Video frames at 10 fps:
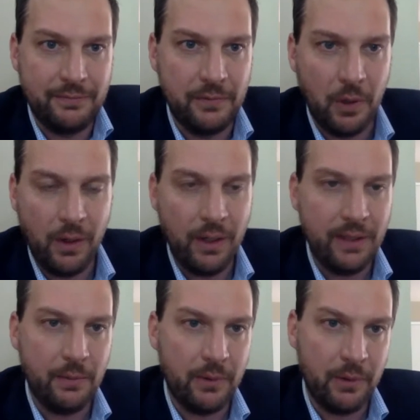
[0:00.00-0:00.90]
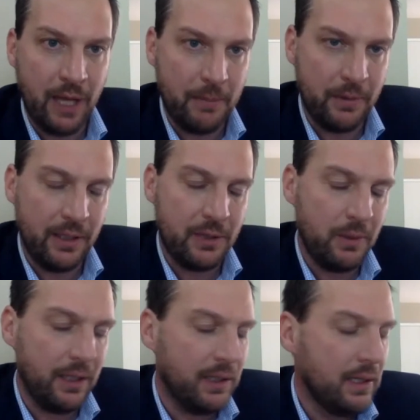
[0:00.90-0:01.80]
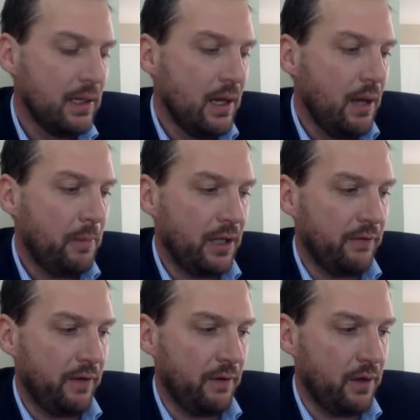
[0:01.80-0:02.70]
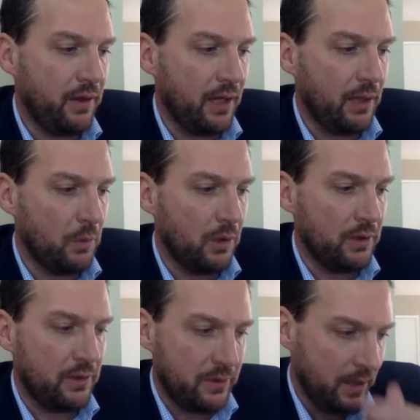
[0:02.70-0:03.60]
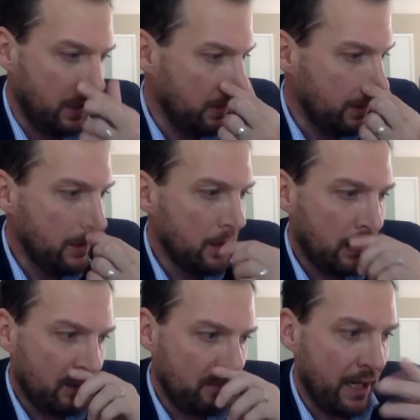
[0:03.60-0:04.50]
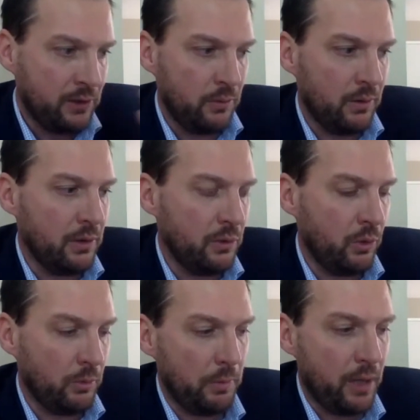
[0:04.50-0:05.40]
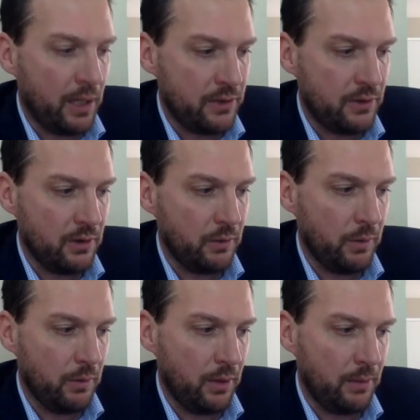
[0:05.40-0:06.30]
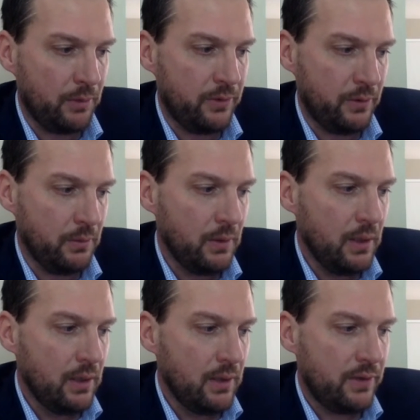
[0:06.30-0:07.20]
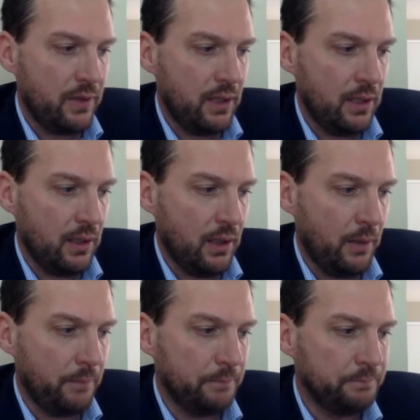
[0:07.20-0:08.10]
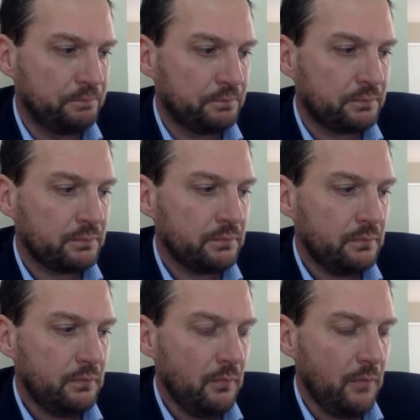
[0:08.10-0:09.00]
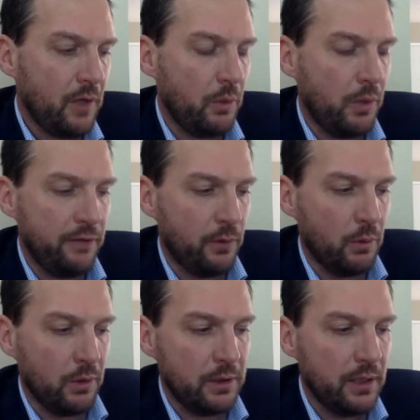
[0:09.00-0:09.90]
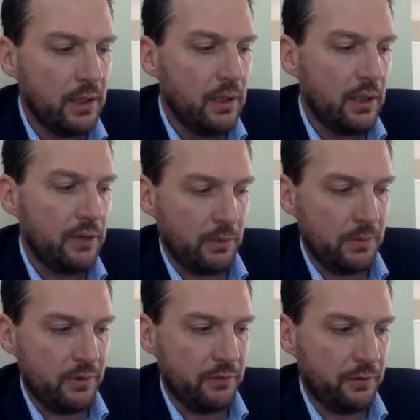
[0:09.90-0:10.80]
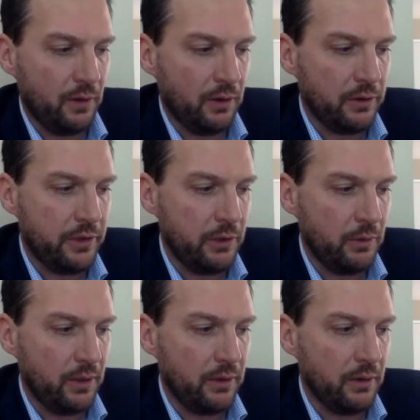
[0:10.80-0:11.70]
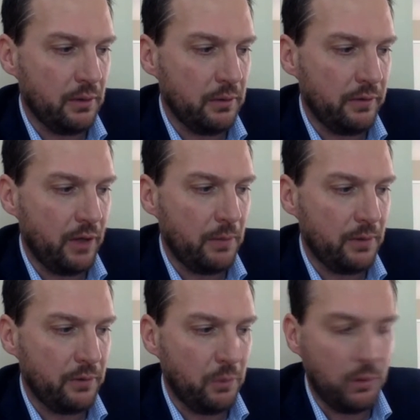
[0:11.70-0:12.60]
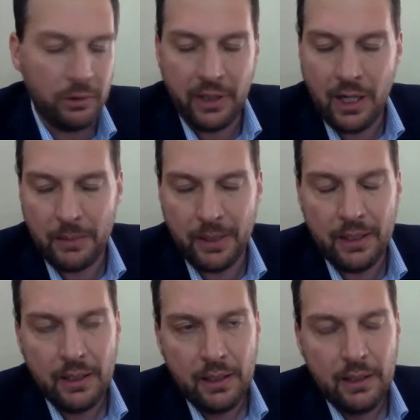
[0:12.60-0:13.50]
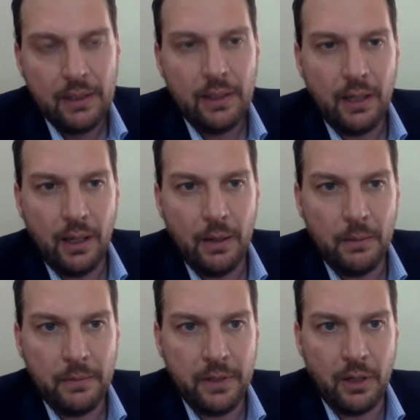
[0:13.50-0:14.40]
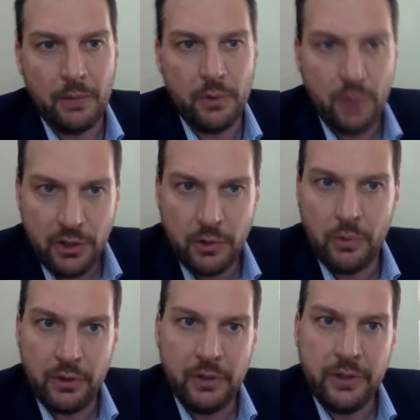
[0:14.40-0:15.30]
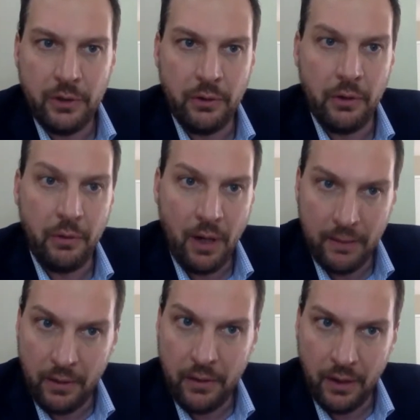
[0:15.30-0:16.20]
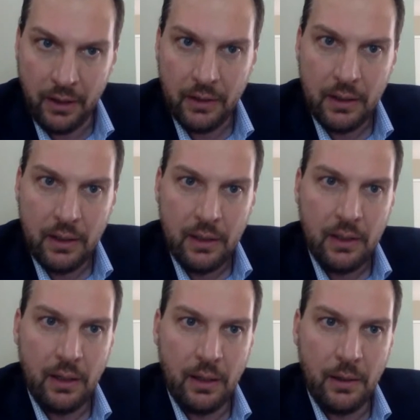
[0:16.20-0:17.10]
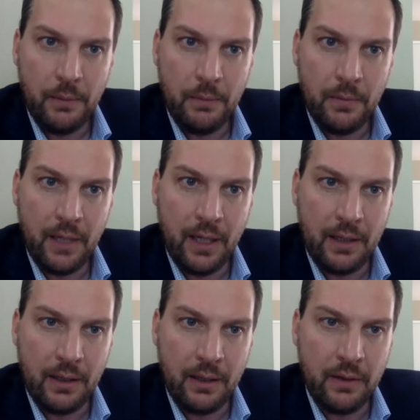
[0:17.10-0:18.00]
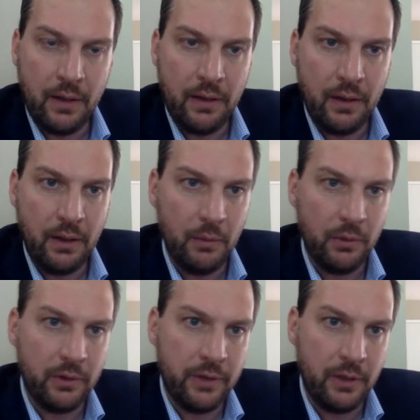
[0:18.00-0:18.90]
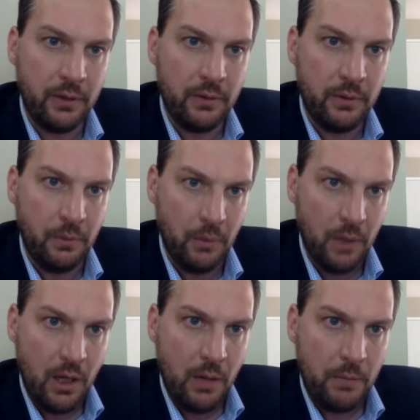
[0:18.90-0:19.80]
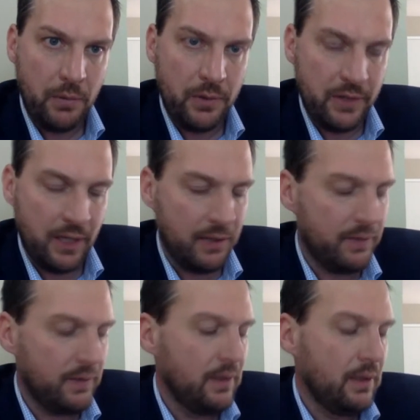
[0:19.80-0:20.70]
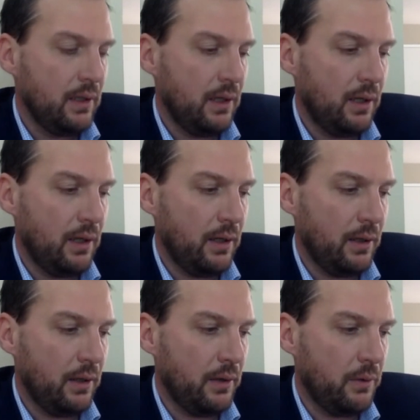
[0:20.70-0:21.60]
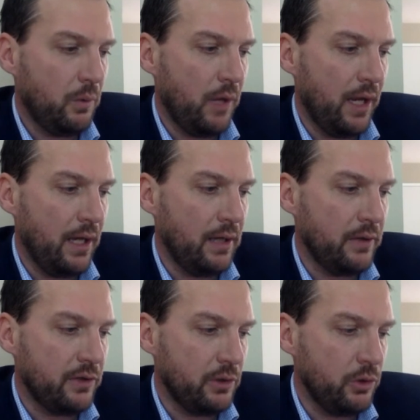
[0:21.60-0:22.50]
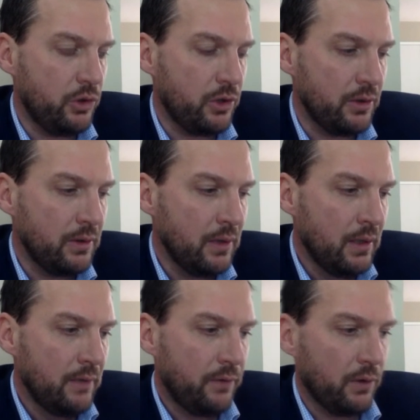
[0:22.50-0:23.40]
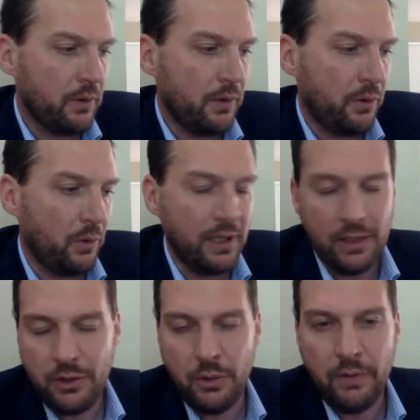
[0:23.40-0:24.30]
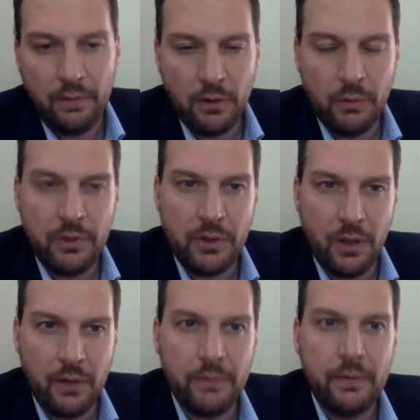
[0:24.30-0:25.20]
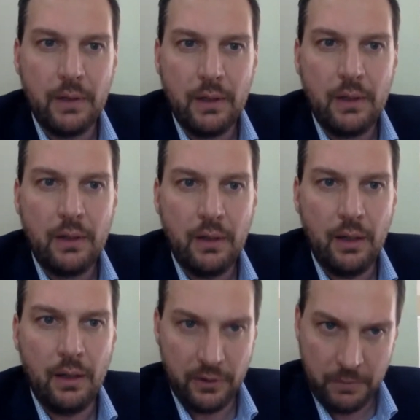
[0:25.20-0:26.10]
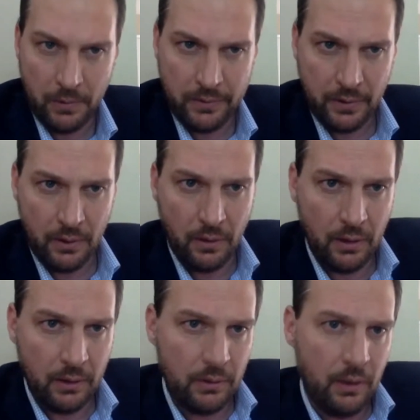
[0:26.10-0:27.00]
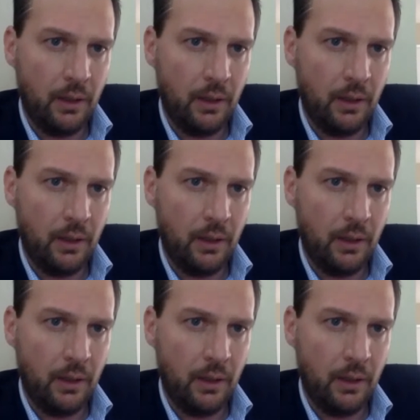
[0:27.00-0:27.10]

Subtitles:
no idea what will happen next week. But if everything were to say come back to a normal posture and we were able to see the way forward in terms of continuing the development of the world economy, then arbitration will continue to thrive, I think. And I think it will continue to present the way and the solution for the thorny issue of having to resolve disputes that are